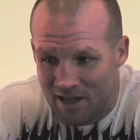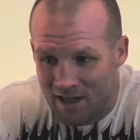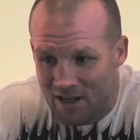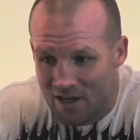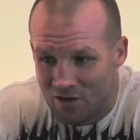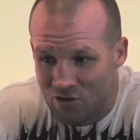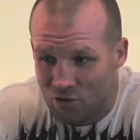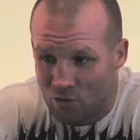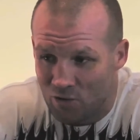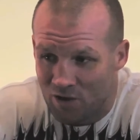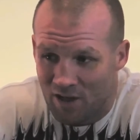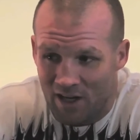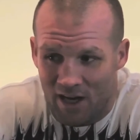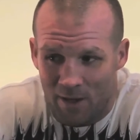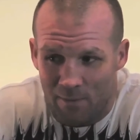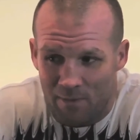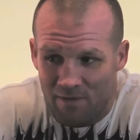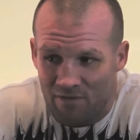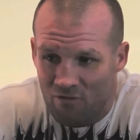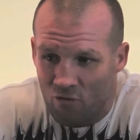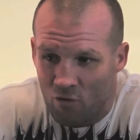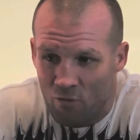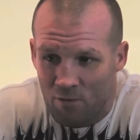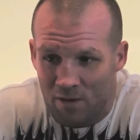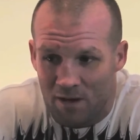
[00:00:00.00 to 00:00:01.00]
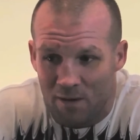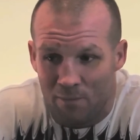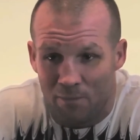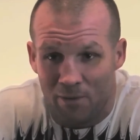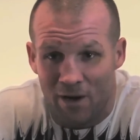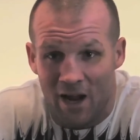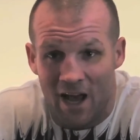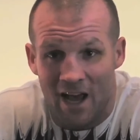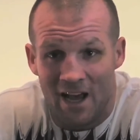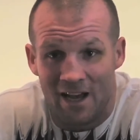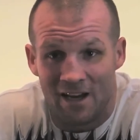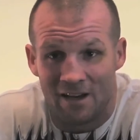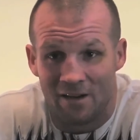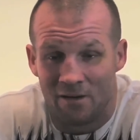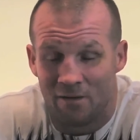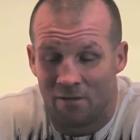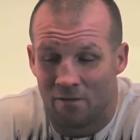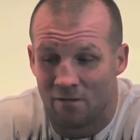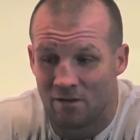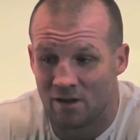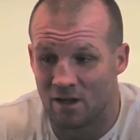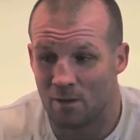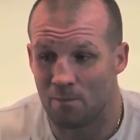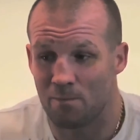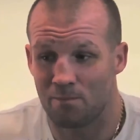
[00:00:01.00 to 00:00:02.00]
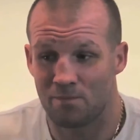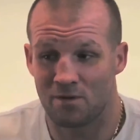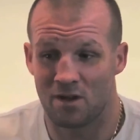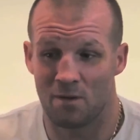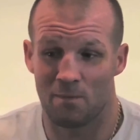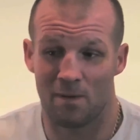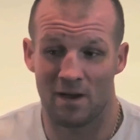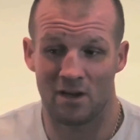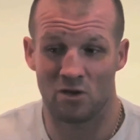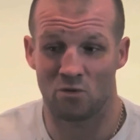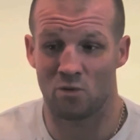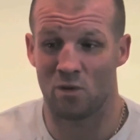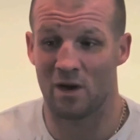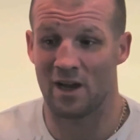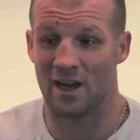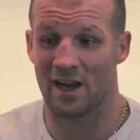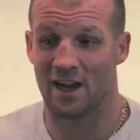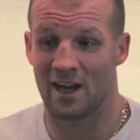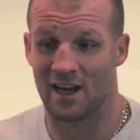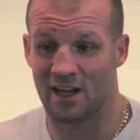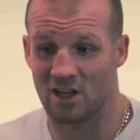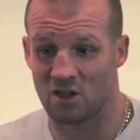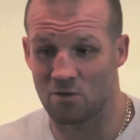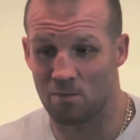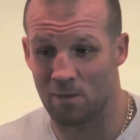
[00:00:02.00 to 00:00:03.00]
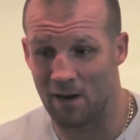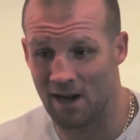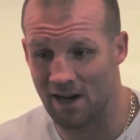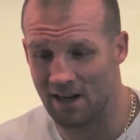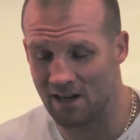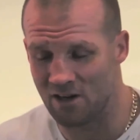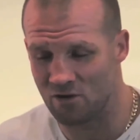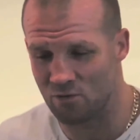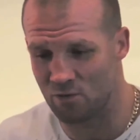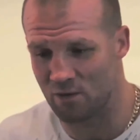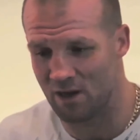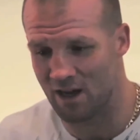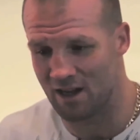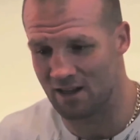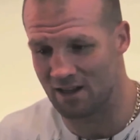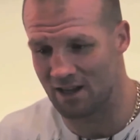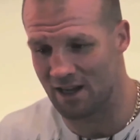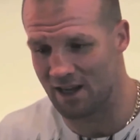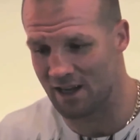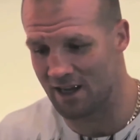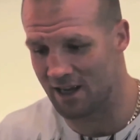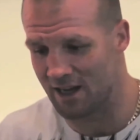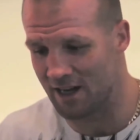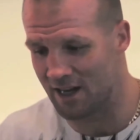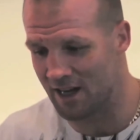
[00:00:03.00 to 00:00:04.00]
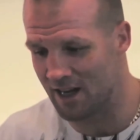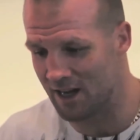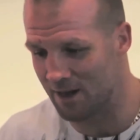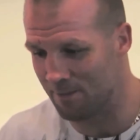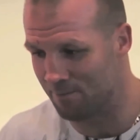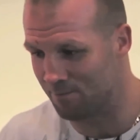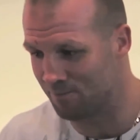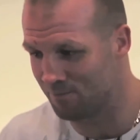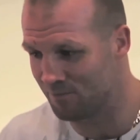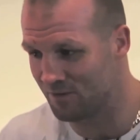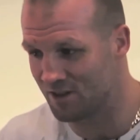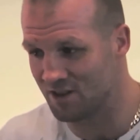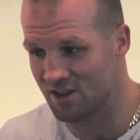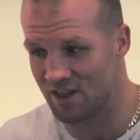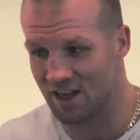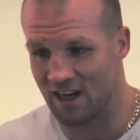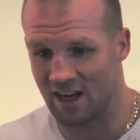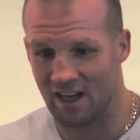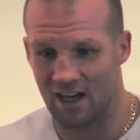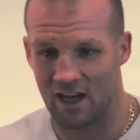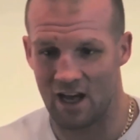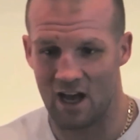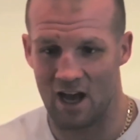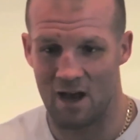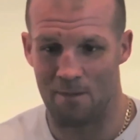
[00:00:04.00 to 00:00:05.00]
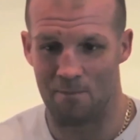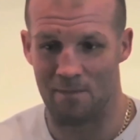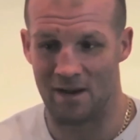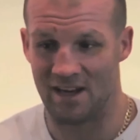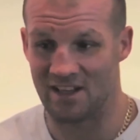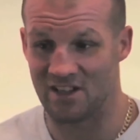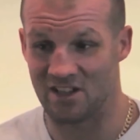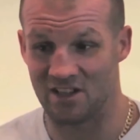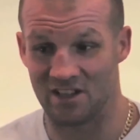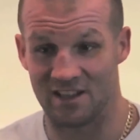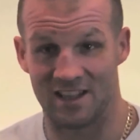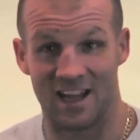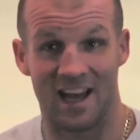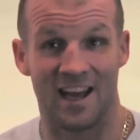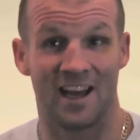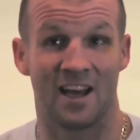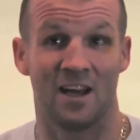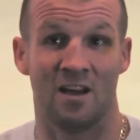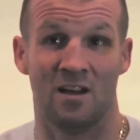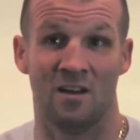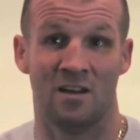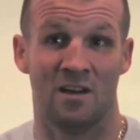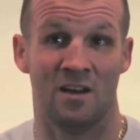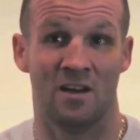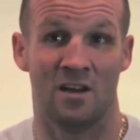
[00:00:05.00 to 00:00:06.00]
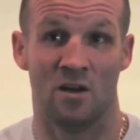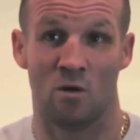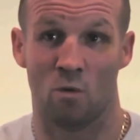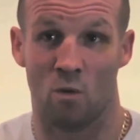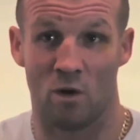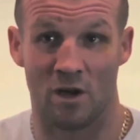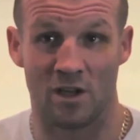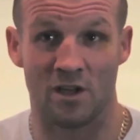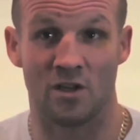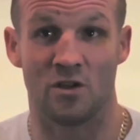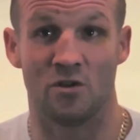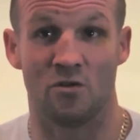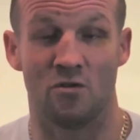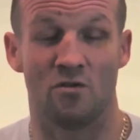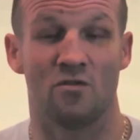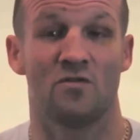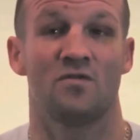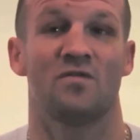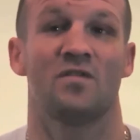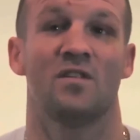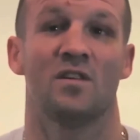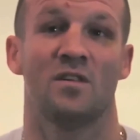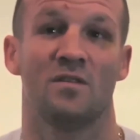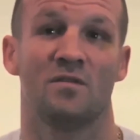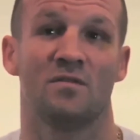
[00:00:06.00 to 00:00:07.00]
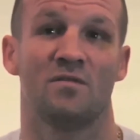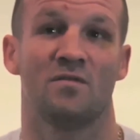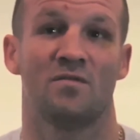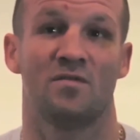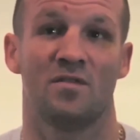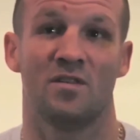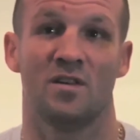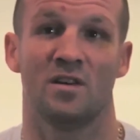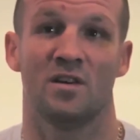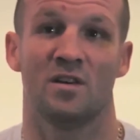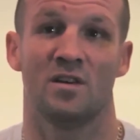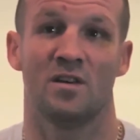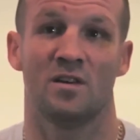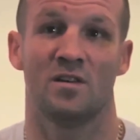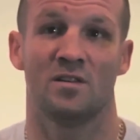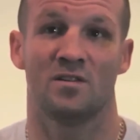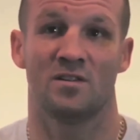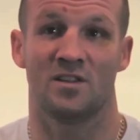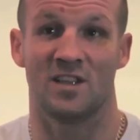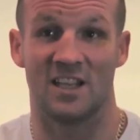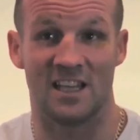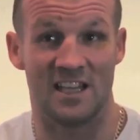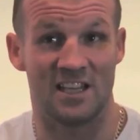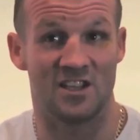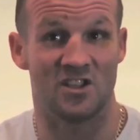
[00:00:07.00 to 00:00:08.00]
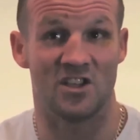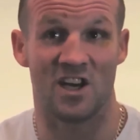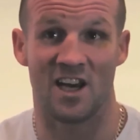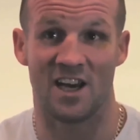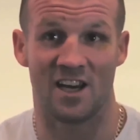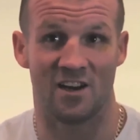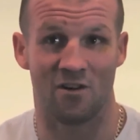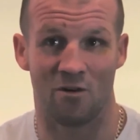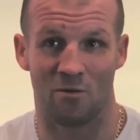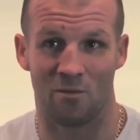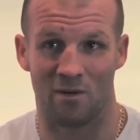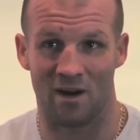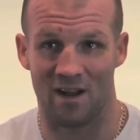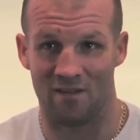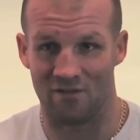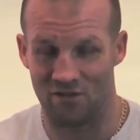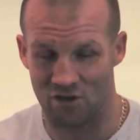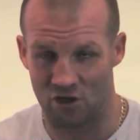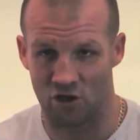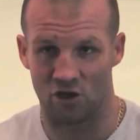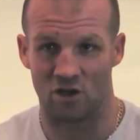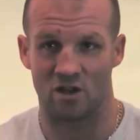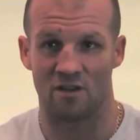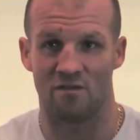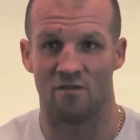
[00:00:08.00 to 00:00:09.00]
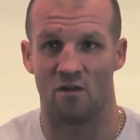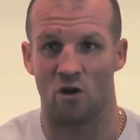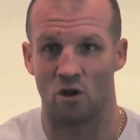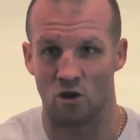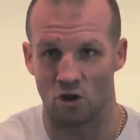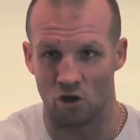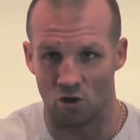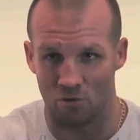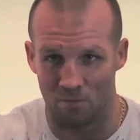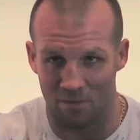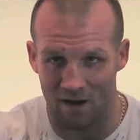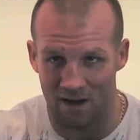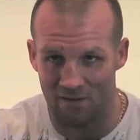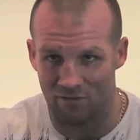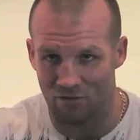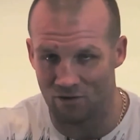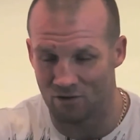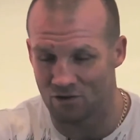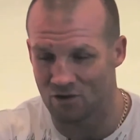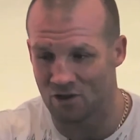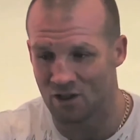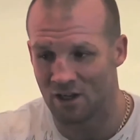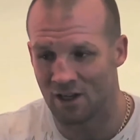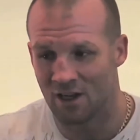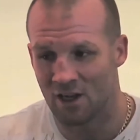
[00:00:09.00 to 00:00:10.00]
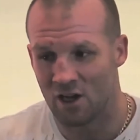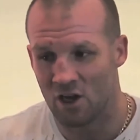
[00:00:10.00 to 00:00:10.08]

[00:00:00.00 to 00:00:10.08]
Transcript: So the night before, me and Brian, the best way I can explain is we had like a mixing deck, what you use for DJing or whatever, your volume levels.